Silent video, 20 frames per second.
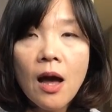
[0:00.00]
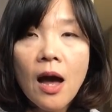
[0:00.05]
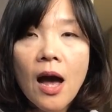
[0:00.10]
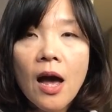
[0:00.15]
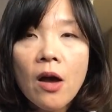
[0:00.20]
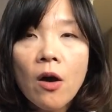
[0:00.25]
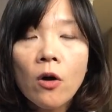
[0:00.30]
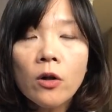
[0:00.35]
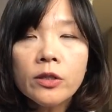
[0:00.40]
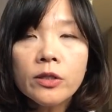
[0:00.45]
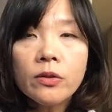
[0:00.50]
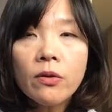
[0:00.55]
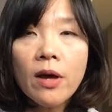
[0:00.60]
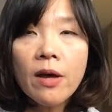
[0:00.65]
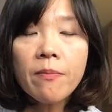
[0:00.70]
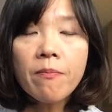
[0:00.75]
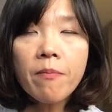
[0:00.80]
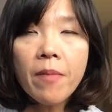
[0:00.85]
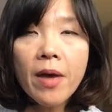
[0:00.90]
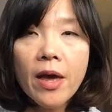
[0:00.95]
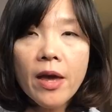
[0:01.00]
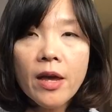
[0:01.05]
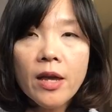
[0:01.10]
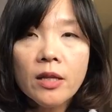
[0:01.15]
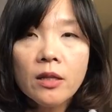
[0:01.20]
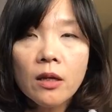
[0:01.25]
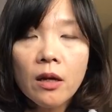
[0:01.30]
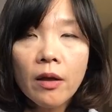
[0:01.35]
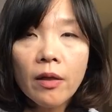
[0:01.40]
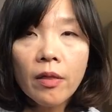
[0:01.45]
I also have
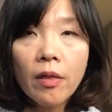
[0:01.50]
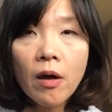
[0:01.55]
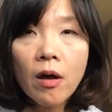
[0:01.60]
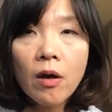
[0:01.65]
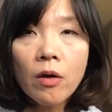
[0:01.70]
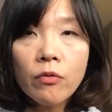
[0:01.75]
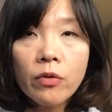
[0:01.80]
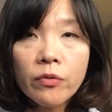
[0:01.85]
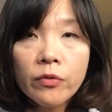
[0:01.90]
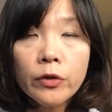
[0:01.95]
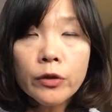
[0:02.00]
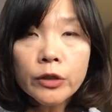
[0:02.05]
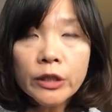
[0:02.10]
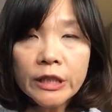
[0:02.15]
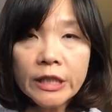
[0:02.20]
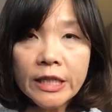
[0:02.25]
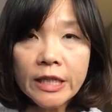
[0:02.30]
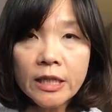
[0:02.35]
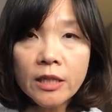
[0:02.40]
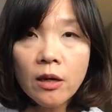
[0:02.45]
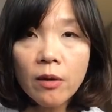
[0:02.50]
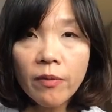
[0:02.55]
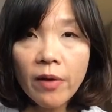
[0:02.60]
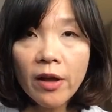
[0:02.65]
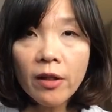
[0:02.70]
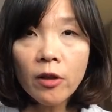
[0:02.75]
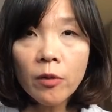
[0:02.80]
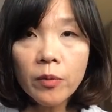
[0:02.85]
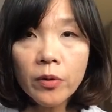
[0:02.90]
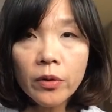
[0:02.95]
made the review sheet
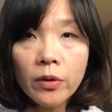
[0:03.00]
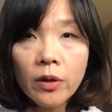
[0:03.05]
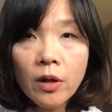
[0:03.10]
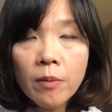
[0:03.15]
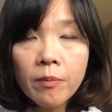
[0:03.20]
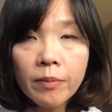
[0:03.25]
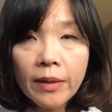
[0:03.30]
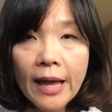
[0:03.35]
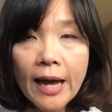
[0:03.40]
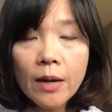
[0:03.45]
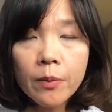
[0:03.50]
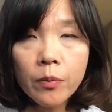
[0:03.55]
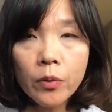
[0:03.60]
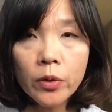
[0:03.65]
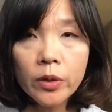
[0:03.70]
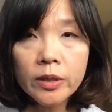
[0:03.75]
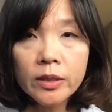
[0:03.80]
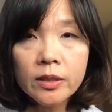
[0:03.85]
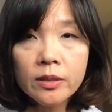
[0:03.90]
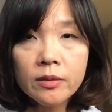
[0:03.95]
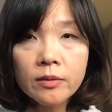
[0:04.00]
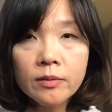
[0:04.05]
available on Blackboard.